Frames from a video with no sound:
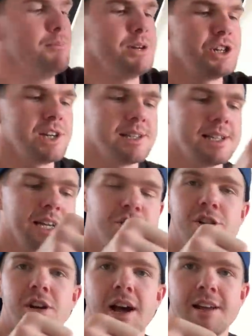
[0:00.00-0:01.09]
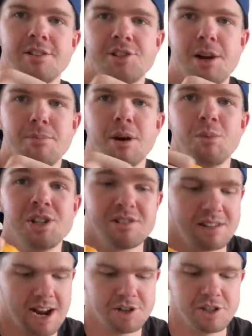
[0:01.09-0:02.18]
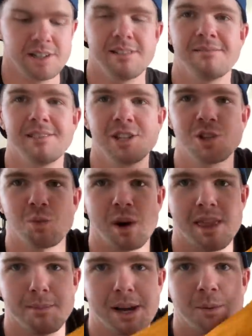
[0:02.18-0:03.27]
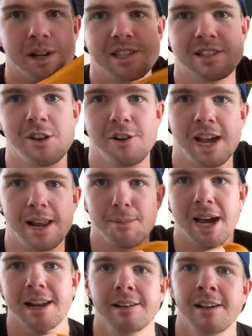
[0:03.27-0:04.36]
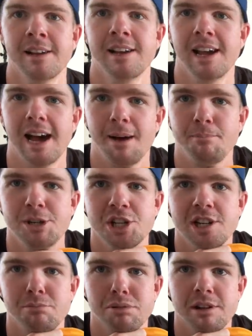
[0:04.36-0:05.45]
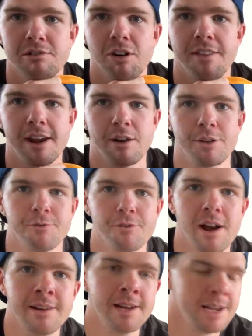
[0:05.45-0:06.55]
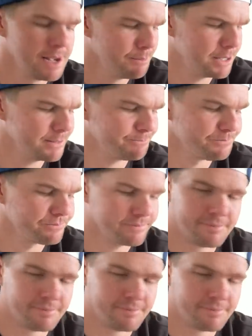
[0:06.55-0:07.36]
a Michigan t-shirt, uh, jumper, which actually, this is one of the better ones, no doubt about it. Uh, Michigan print right there on the front. But